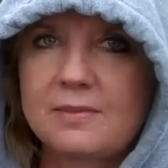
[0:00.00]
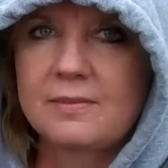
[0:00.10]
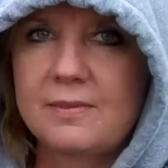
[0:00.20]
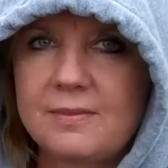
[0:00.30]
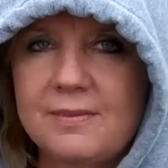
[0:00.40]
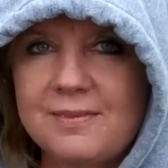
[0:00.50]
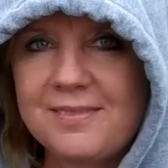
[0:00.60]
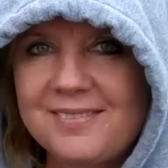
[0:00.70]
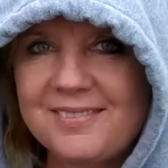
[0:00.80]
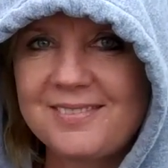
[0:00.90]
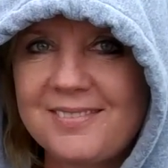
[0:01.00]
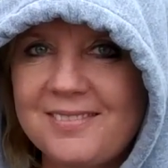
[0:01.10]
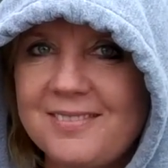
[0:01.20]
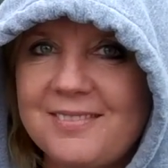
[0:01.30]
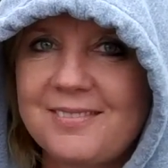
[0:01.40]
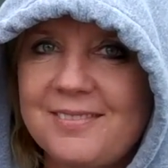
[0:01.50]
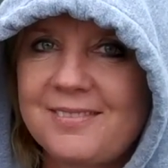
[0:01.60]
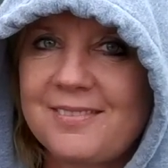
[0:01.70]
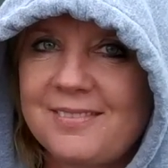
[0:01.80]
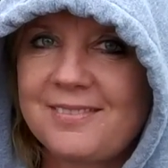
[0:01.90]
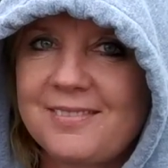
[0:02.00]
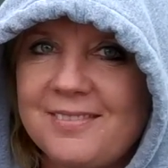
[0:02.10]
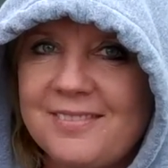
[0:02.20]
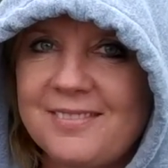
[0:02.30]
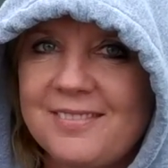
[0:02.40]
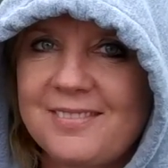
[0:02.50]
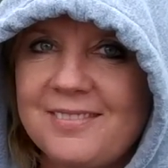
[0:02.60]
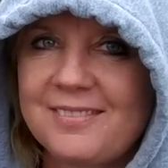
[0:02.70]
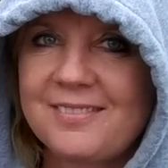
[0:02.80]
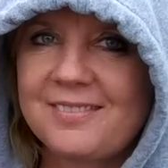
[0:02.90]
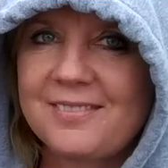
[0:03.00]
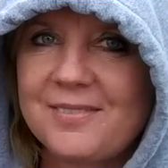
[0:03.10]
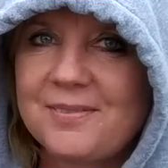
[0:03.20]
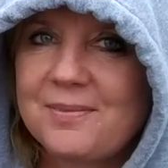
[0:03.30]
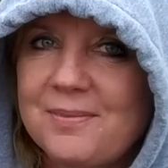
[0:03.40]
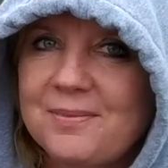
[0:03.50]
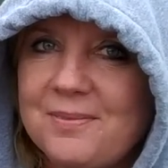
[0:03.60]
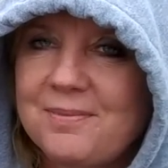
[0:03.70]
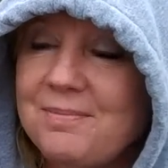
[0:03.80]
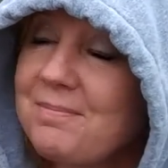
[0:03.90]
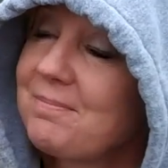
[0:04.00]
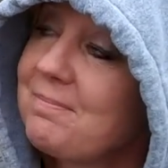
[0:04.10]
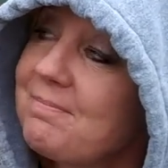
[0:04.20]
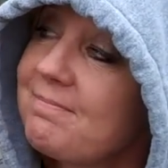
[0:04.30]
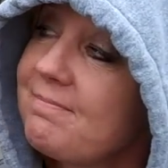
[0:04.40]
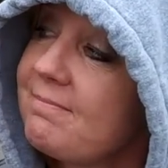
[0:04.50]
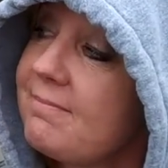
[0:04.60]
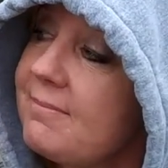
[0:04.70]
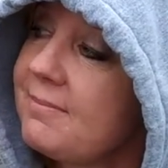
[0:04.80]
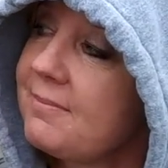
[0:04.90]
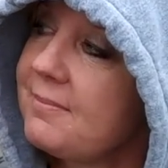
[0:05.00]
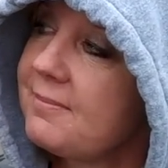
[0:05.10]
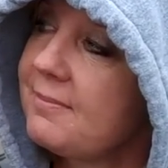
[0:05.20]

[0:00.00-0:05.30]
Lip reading: The person shown says nothing.